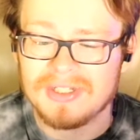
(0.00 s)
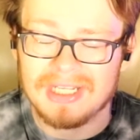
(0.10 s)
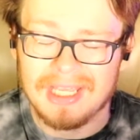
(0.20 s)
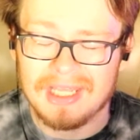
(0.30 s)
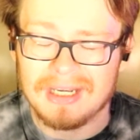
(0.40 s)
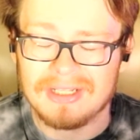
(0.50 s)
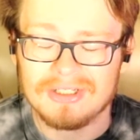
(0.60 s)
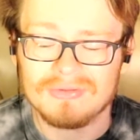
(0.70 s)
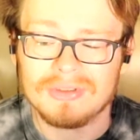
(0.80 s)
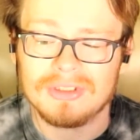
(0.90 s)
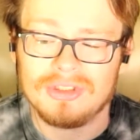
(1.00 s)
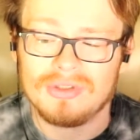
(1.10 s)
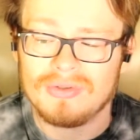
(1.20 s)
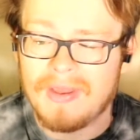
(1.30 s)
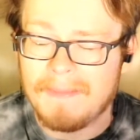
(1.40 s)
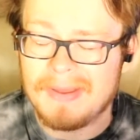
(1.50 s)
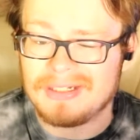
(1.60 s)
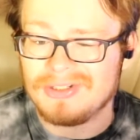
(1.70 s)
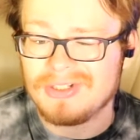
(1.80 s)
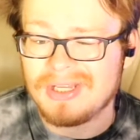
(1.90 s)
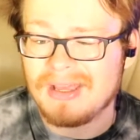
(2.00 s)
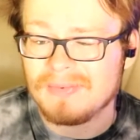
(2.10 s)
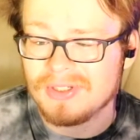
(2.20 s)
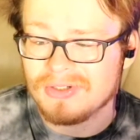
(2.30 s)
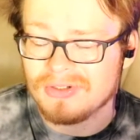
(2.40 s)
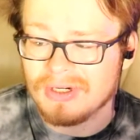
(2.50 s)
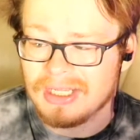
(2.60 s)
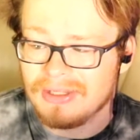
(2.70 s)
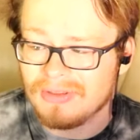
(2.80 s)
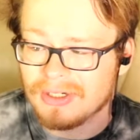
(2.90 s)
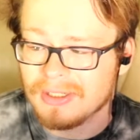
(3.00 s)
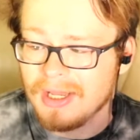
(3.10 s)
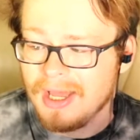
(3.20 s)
And again, I didn't really do that many steps yesterday either.